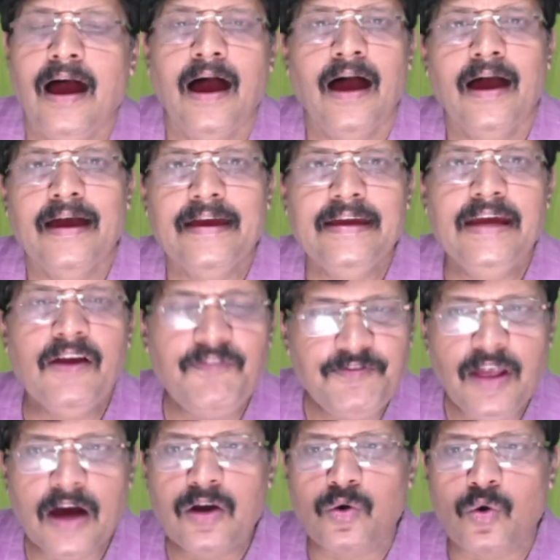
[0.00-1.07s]
if the
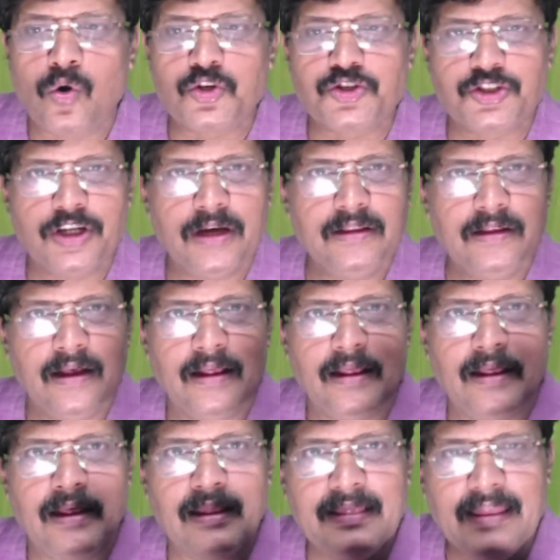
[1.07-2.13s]
question
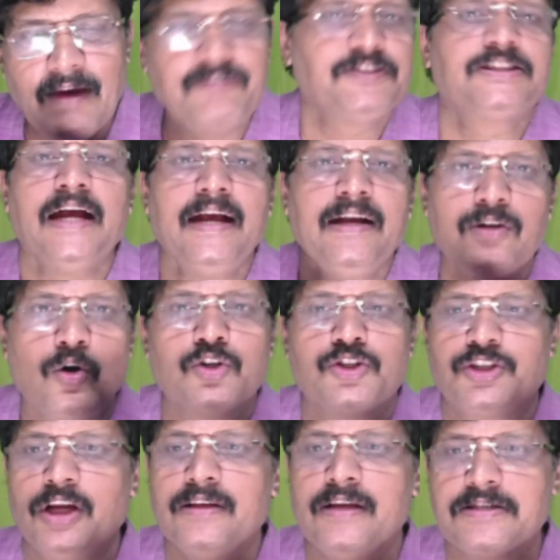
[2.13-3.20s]
left side question
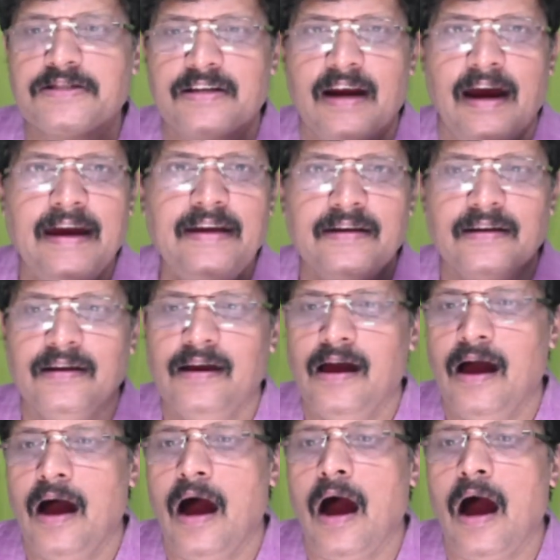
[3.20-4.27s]
is right,
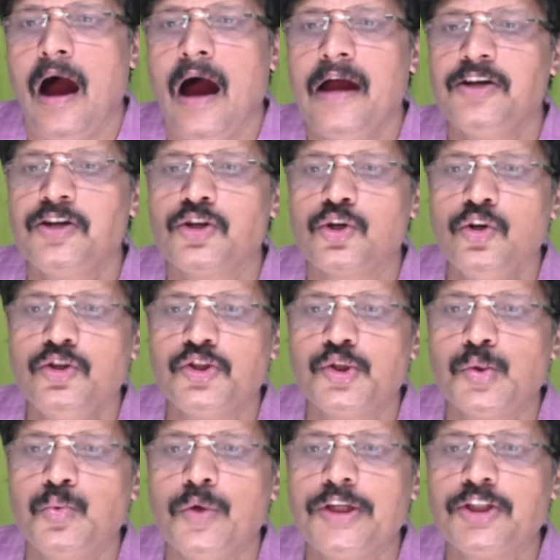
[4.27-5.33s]
I should
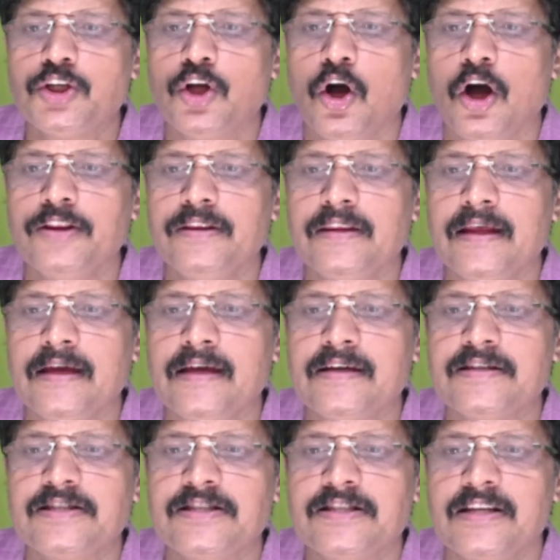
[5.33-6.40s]
switch on this
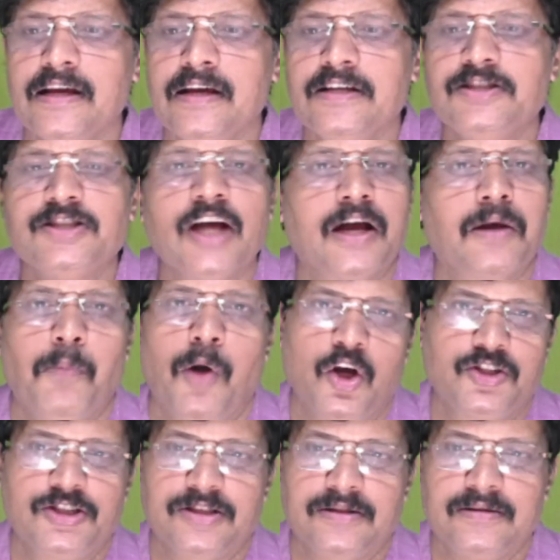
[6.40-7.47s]
checkbox.
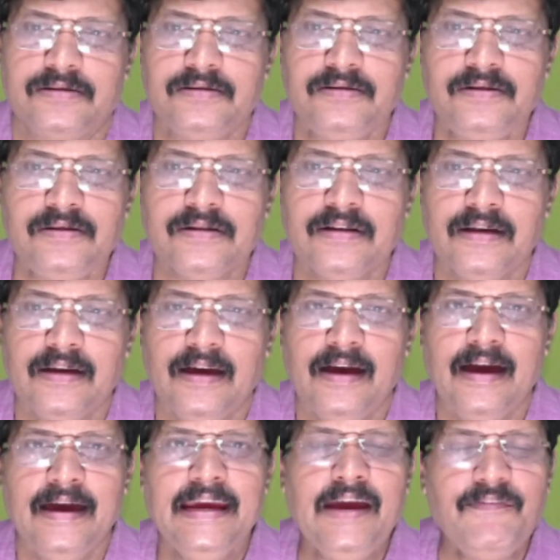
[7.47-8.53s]

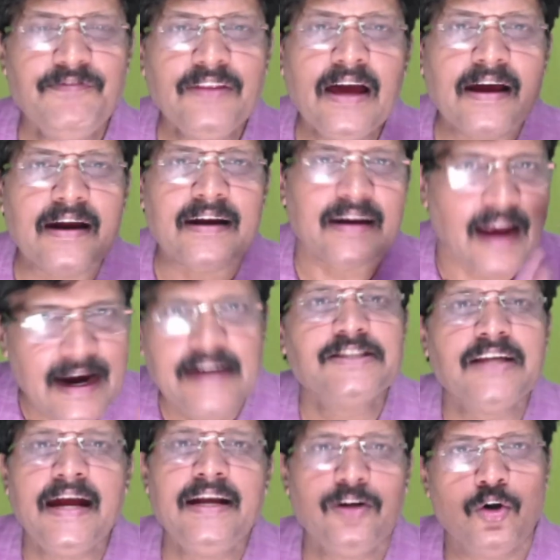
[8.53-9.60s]
If the right side
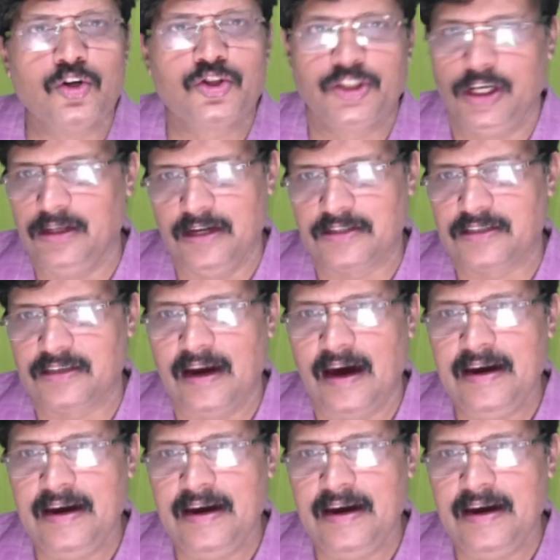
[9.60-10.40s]
question is right,